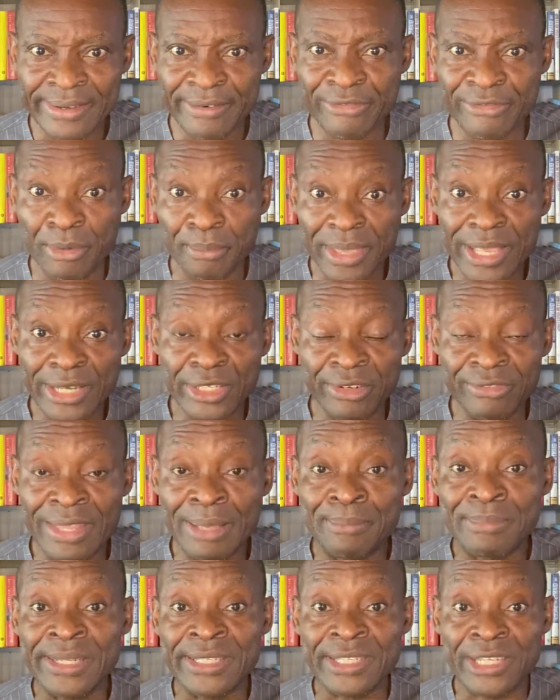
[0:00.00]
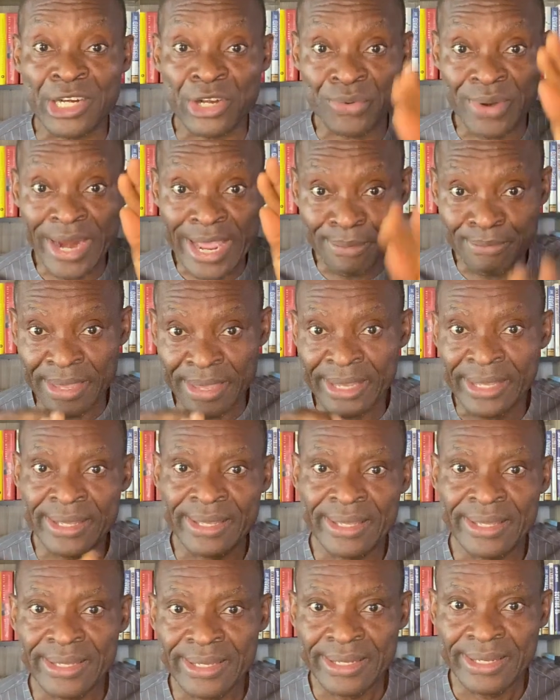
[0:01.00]
from each of them describing
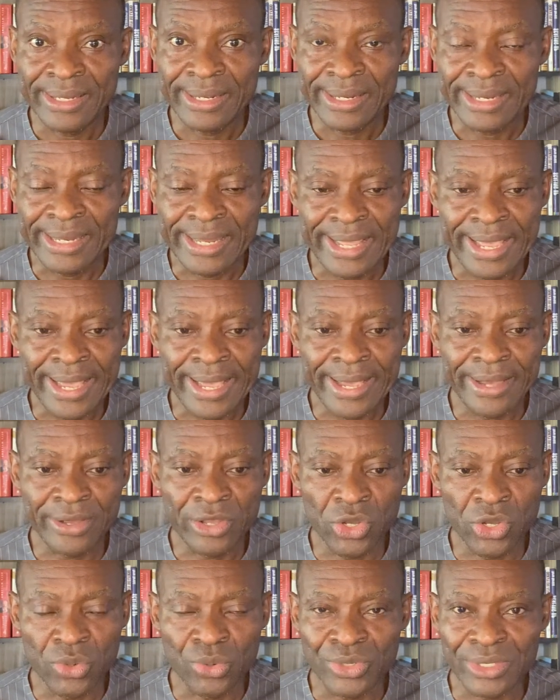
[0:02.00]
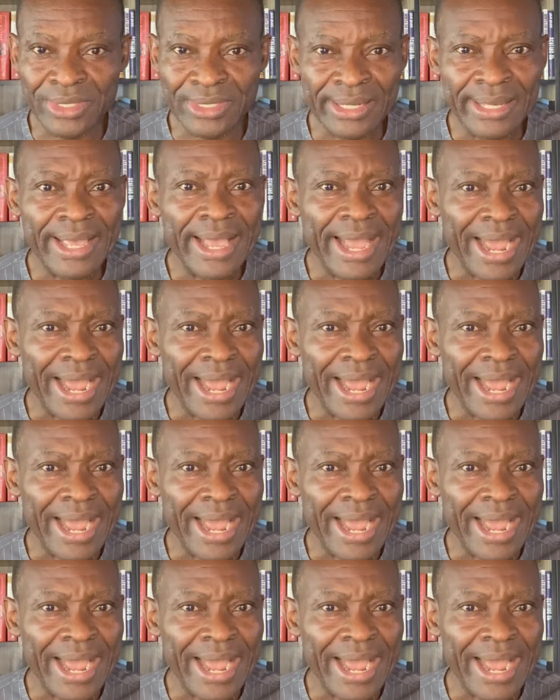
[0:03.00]
their goods.